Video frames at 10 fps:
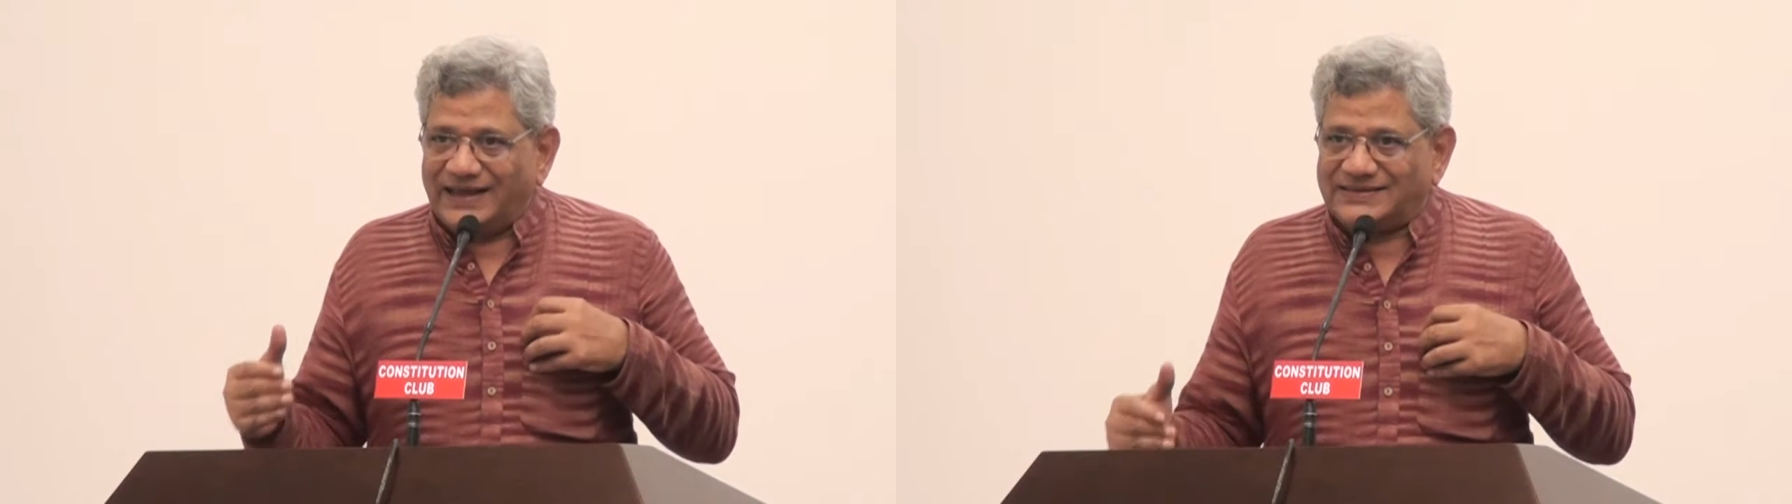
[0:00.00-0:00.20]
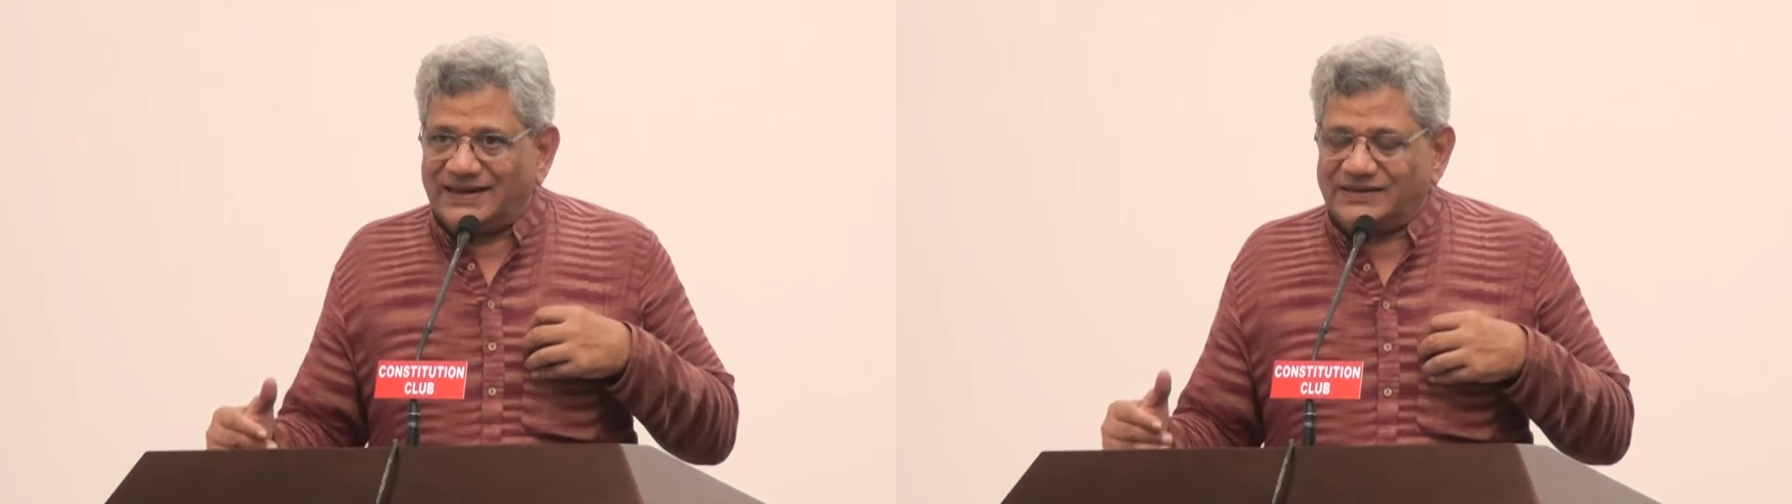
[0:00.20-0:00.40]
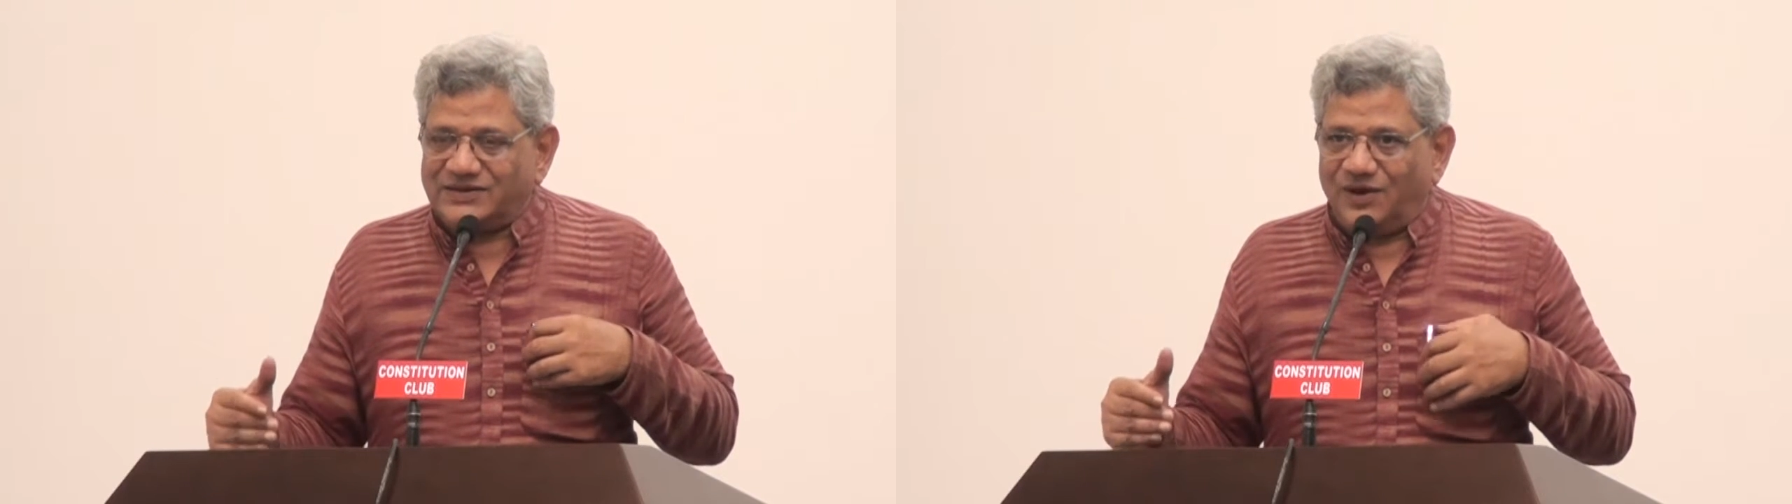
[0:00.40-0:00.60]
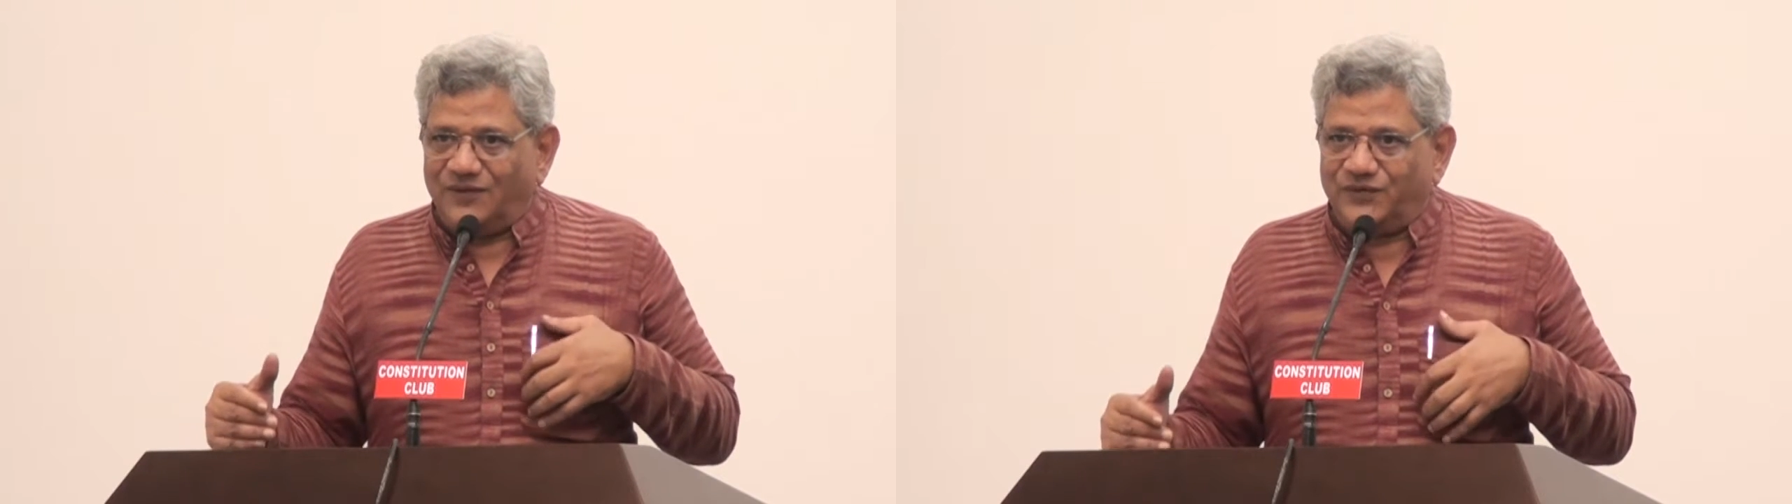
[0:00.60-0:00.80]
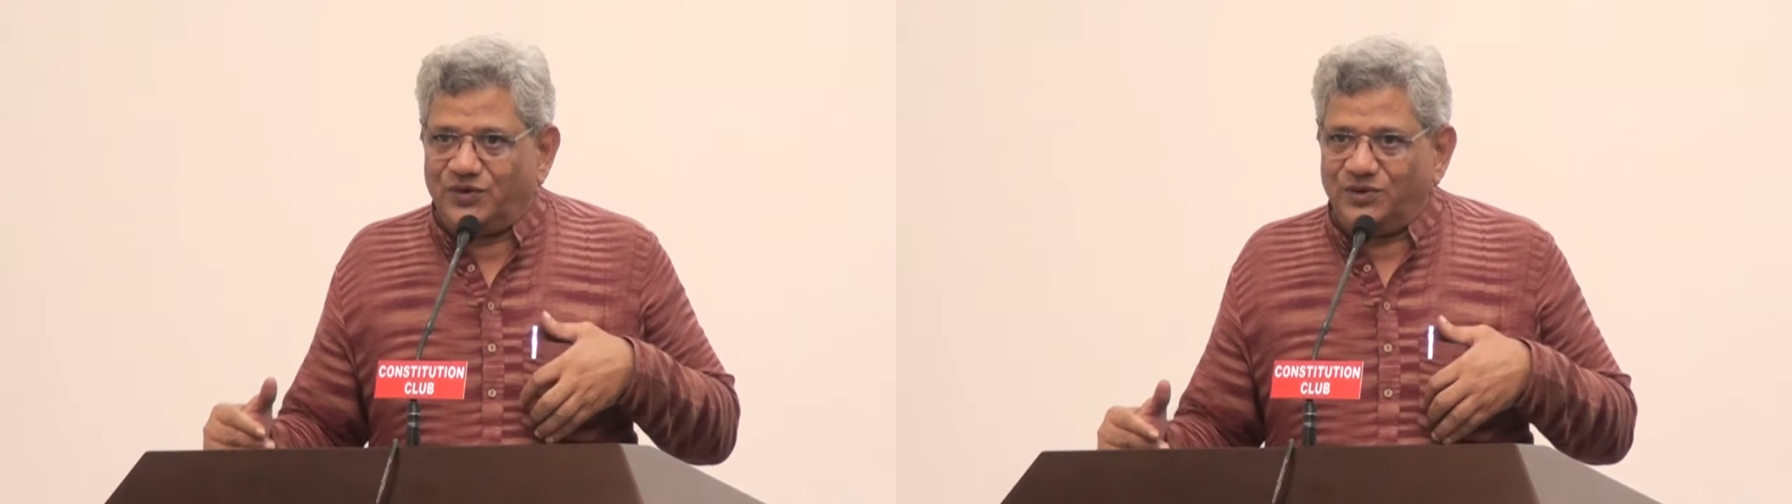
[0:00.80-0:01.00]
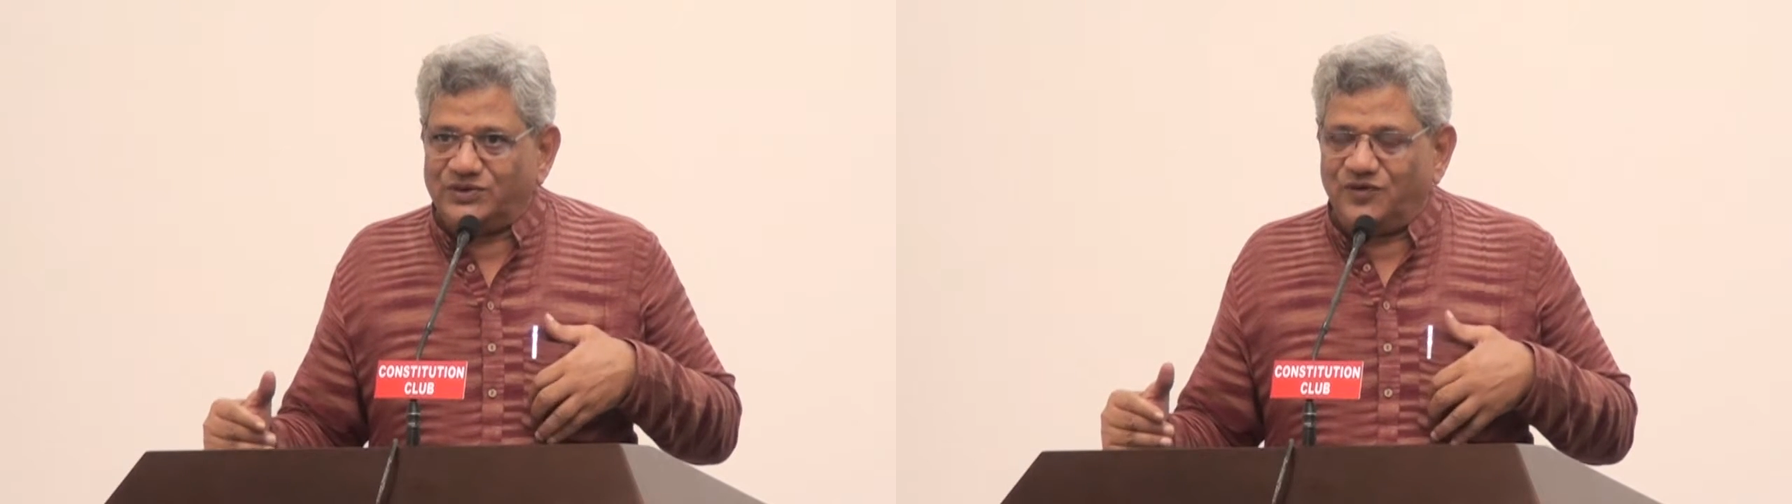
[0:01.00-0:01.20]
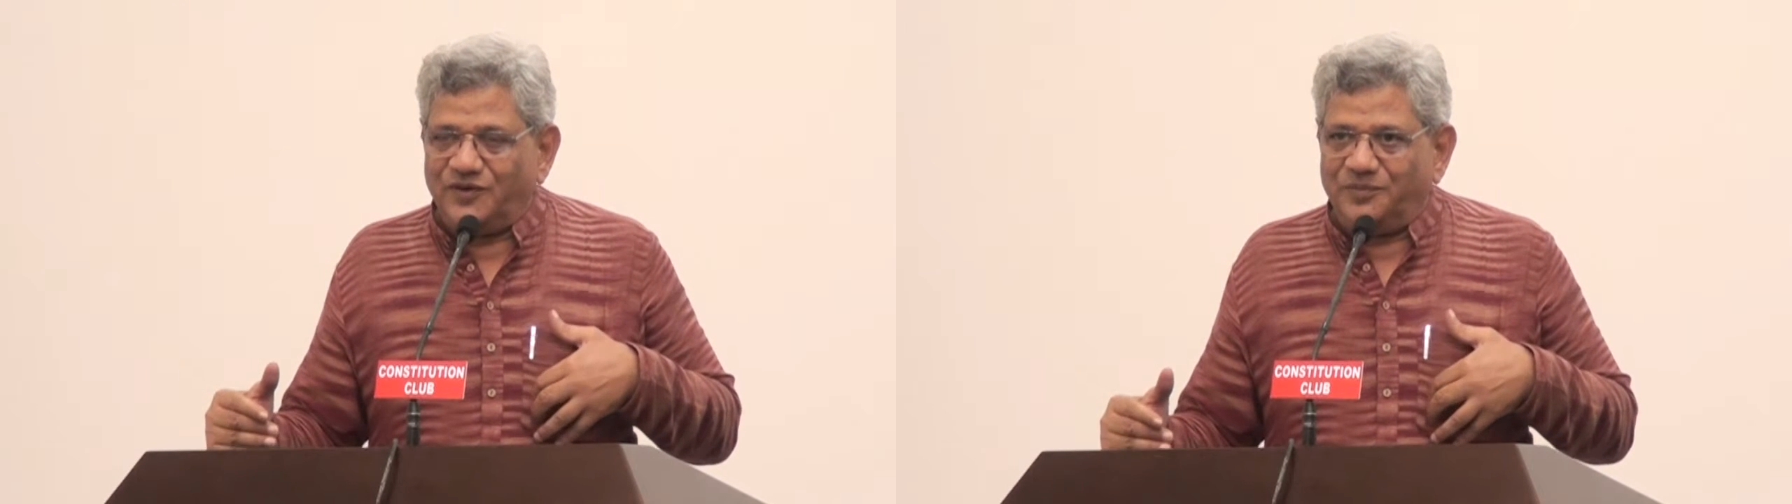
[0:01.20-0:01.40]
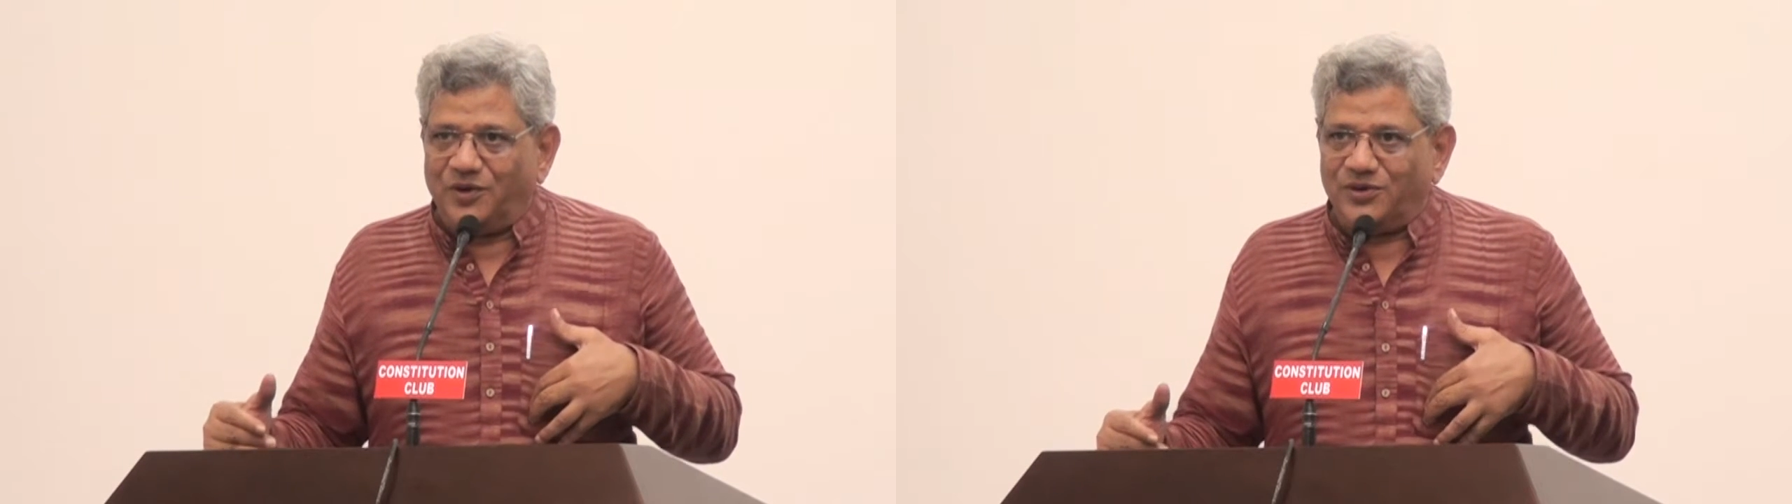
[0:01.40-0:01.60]
assets of those who
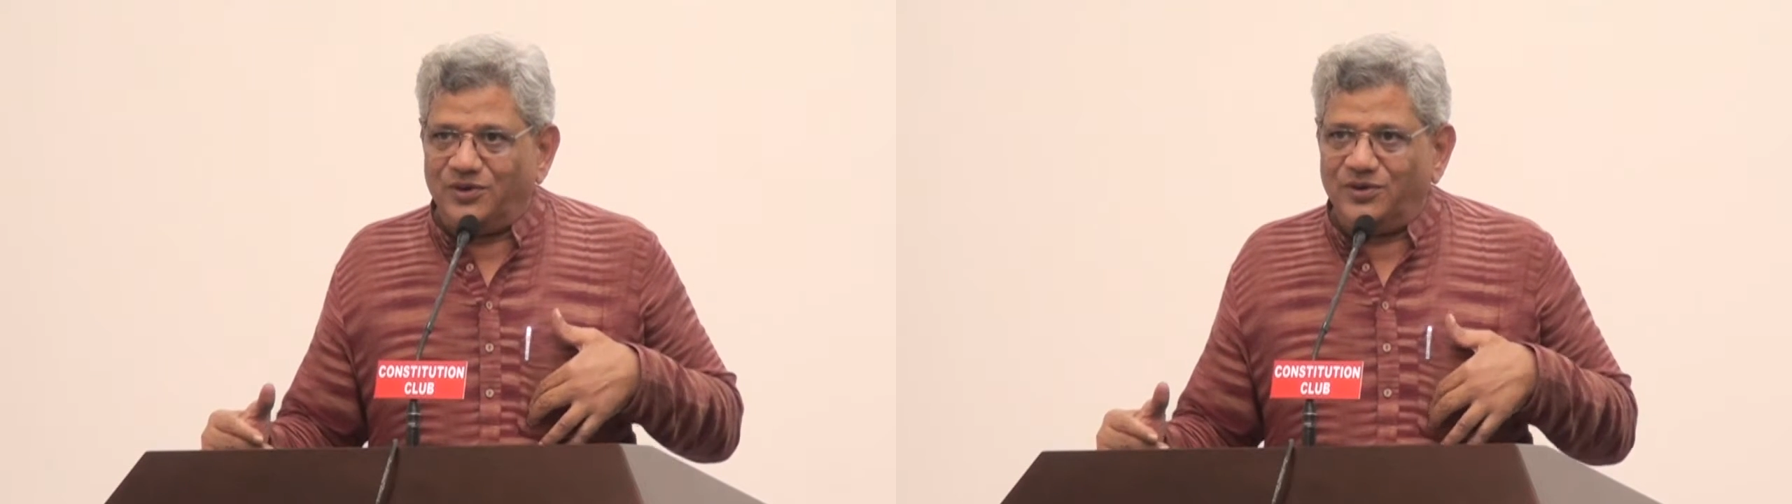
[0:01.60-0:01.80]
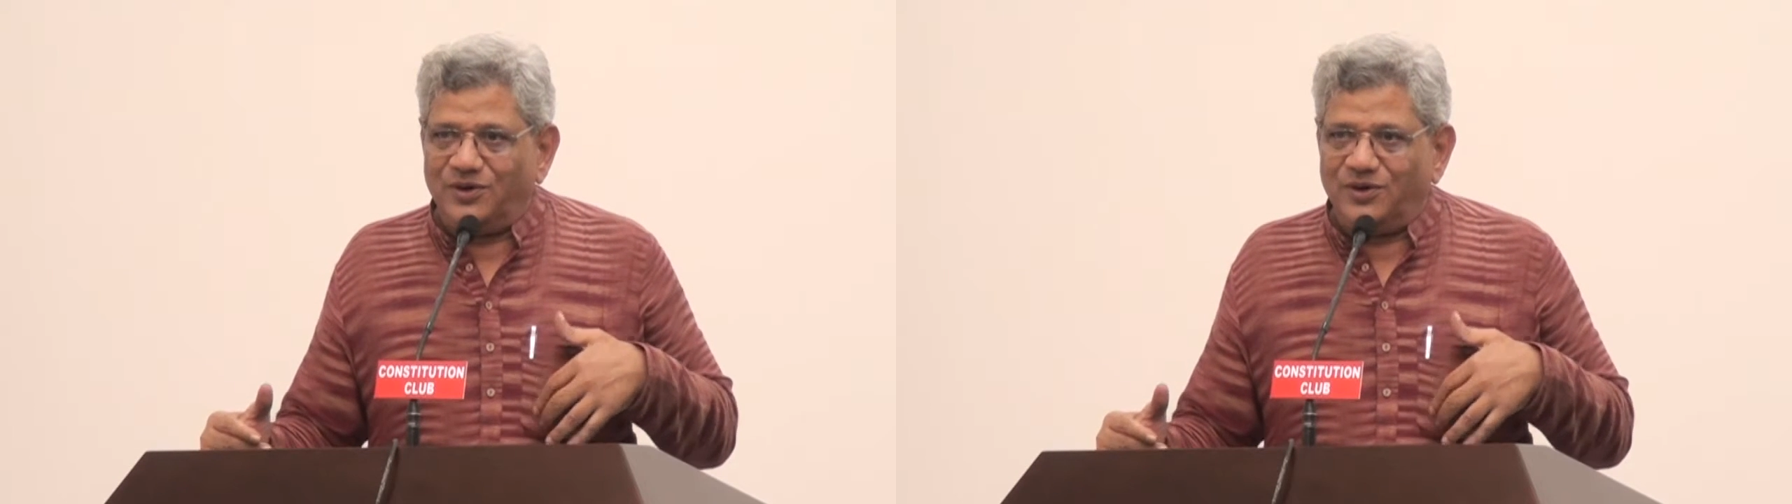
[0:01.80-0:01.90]
have borrowed,